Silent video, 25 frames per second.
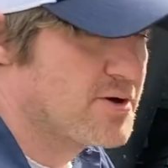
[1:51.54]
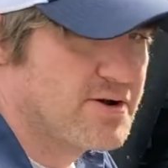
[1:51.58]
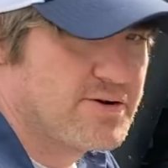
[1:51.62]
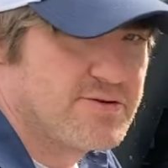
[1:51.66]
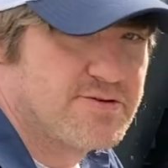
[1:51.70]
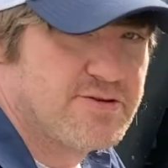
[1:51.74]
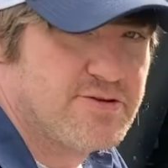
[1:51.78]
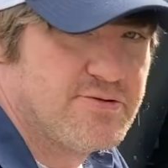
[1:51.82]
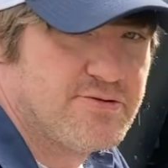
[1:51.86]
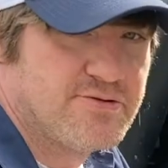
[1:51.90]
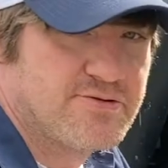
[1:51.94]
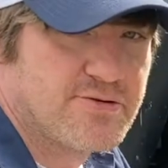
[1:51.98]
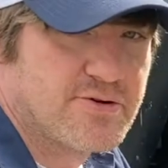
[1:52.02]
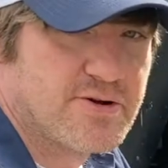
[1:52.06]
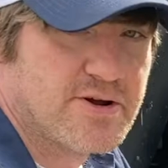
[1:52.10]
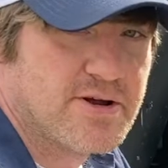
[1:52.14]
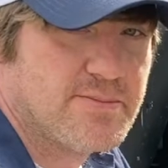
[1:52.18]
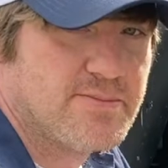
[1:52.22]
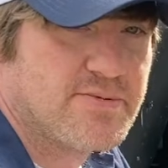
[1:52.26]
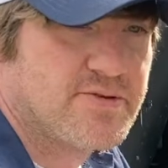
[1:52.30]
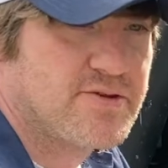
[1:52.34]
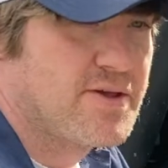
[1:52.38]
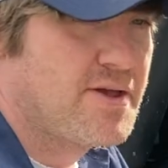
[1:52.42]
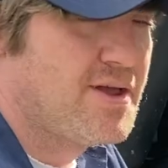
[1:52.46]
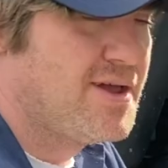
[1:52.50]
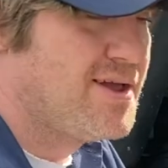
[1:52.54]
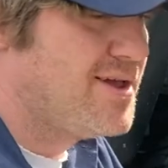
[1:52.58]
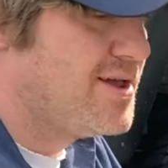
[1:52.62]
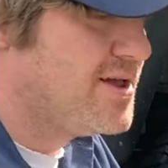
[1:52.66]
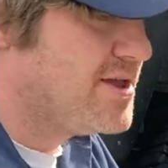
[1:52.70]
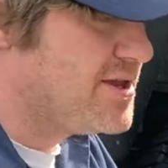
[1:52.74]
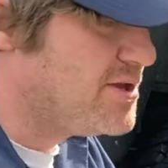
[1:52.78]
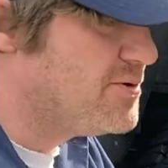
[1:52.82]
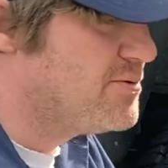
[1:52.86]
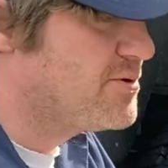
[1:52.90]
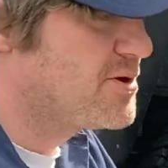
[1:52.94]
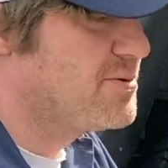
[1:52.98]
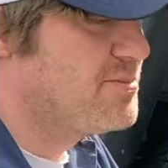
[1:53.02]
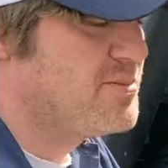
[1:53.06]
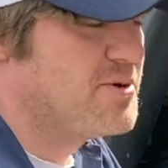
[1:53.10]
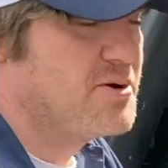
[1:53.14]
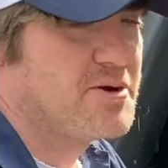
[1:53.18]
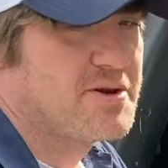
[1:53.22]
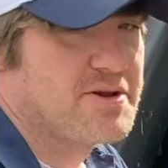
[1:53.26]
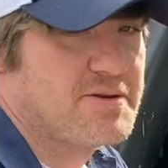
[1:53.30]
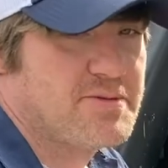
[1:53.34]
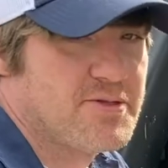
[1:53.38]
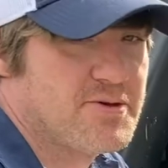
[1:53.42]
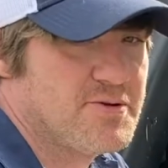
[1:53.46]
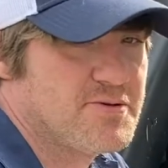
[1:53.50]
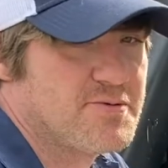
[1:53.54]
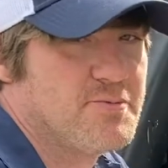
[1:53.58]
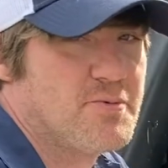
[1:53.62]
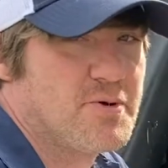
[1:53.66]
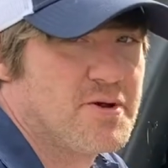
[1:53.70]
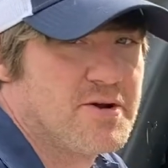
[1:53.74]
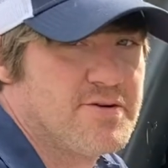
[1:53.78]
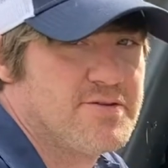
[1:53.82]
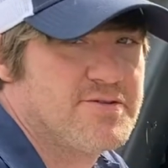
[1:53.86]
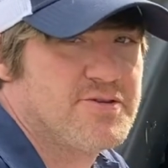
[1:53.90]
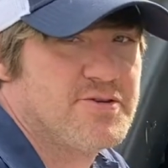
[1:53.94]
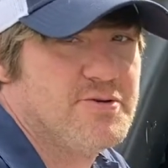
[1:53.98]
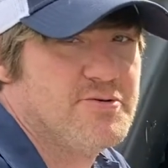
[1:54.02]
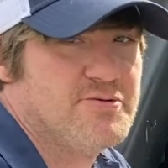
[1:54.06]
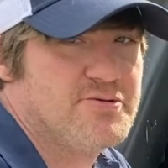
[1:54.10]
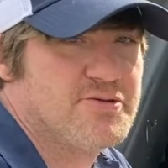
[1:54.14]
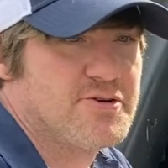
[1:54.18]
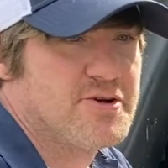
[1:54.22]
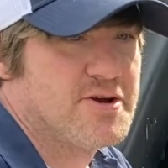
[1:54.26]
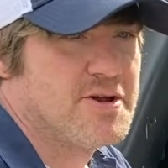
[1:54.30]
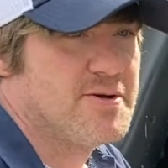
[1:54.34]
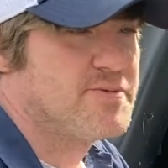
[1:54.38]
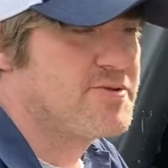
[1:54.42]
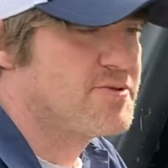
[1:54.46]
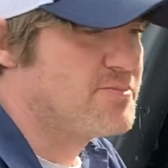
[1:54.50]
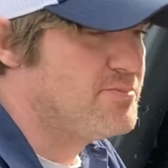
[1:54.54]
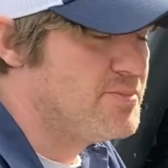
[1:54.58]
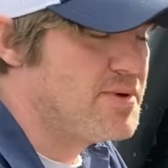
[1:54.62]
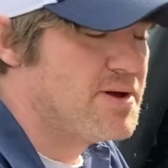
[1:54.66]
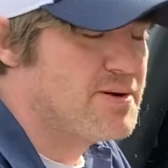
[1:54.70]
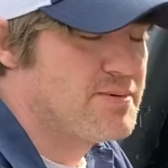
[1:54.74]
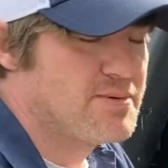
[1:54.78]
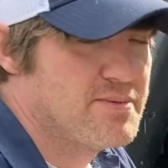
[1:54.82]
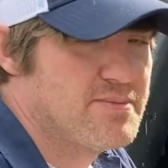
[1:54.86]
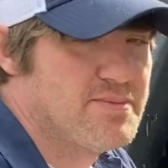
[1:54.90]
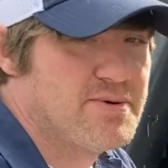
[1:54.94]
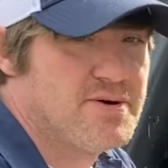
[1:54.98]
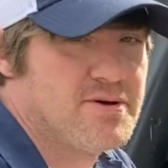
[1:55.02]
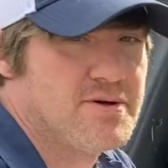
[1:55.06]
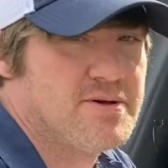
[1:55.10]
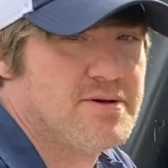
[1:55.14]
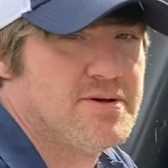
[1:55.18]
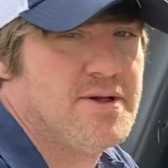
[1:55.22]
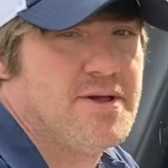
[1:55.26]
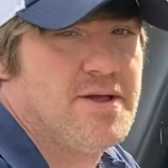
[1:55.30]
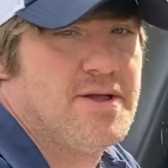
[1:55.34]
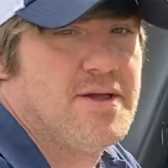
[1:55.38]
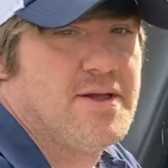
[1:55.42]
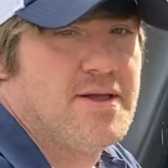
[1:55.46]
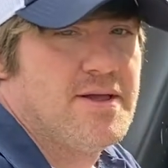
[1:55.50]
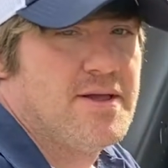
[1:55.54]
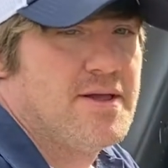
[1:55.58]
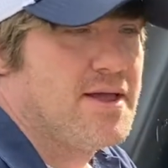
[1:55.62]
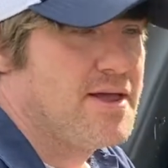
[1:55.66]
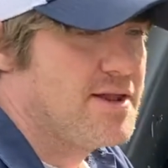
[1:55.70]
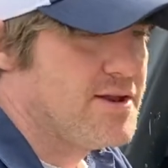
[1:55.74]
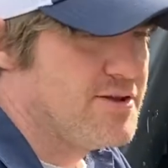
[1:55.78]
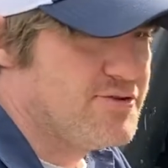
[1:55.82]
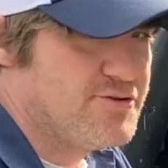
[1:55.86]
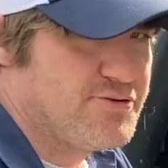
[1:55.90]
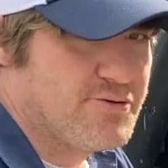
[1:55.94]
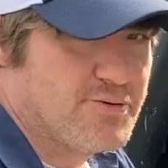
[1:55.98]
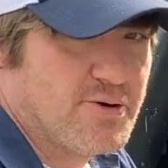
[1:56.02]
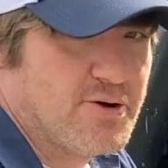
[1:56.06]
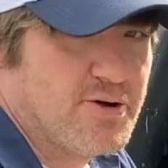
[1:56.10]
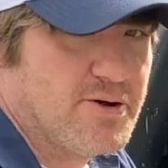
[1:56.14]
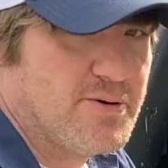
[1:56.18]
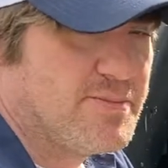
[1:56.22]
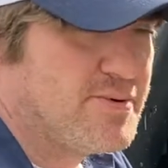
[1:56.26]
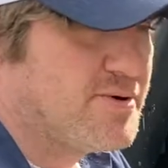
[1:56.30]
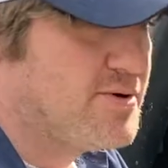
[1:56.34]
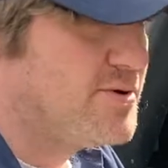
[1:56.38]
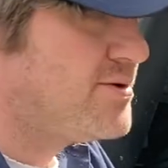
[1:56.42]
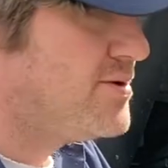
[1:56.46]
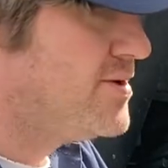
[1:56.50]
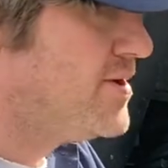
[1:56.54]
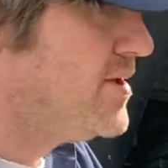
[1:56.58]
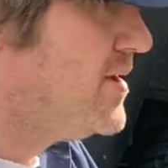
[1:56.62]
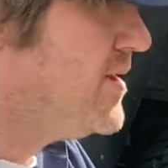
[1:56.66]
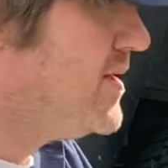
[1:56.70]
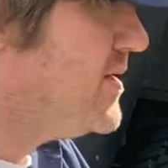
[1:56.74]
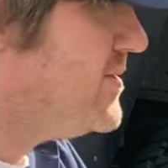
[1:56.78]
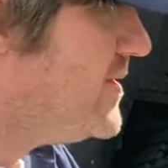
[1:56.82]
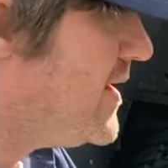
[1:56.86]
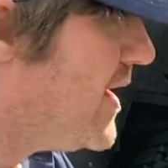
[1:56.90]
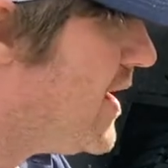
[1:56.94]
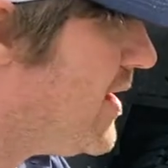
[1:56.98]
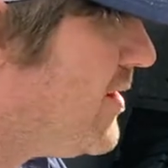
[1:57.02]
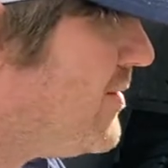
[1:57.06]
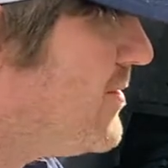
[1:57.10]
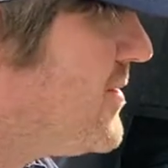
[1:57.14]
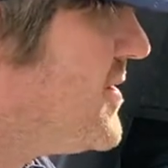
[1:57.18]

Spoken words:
or two trips, you want to make those one or two trips memorable and enjoyable. Now,